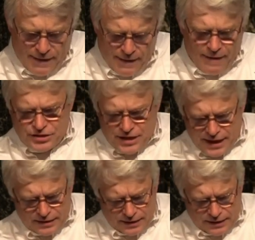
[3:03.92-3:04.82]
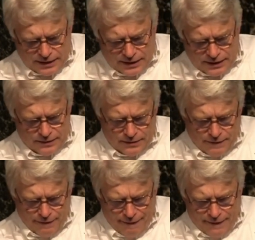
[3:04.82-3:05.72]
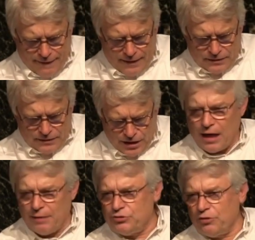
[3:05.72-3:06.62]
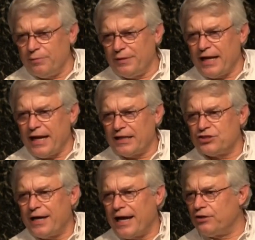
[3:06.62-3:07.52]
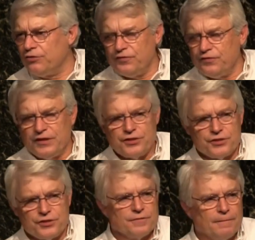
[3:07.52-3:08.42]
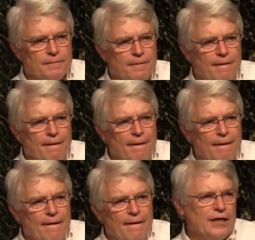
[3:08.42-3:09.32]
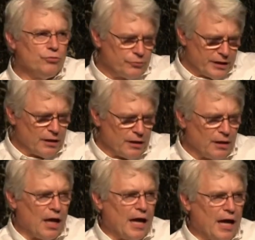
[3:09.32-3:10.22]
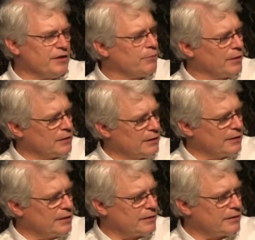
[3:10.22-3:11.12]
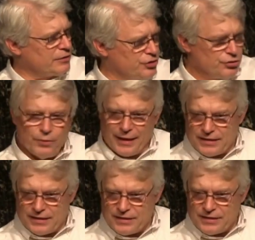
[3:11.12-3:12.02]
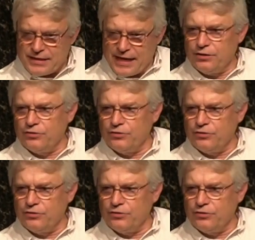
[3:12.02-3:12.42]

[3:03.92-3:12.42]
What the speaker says: Secondly, sometimes you'll be asked to add new features. And you'll realize very quickly that there's 2 ways to add the